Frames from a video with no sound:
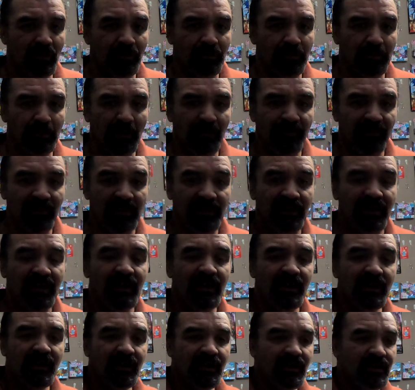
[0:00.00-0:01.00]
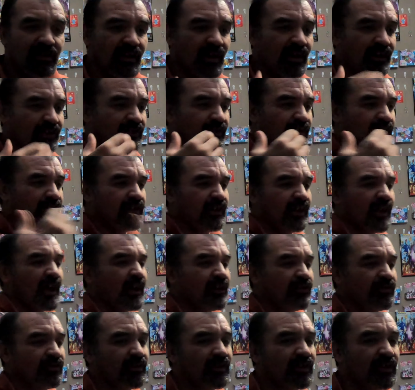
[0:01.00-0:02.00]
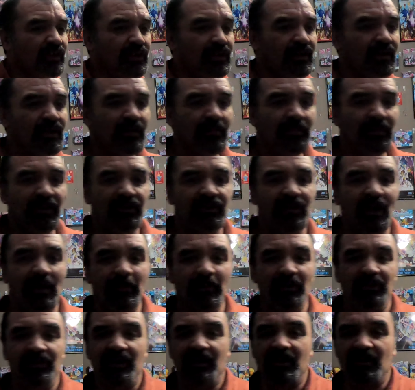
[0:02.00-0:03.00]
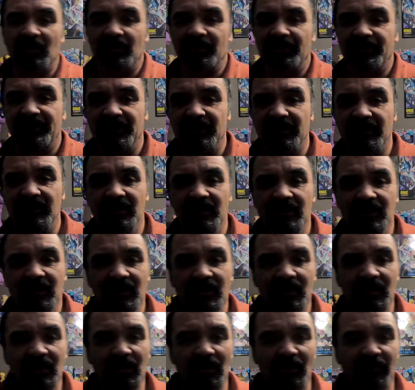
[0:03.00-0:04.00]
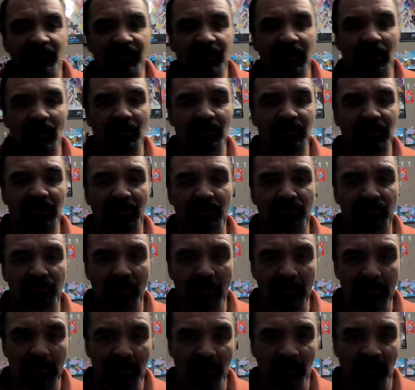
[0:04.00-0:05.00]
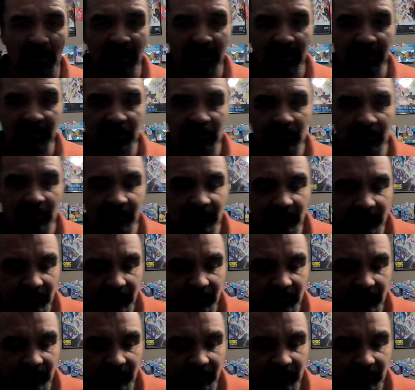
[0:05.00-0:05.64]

those movies, not just theatrically, but simultaneously, VOD streaming-wise.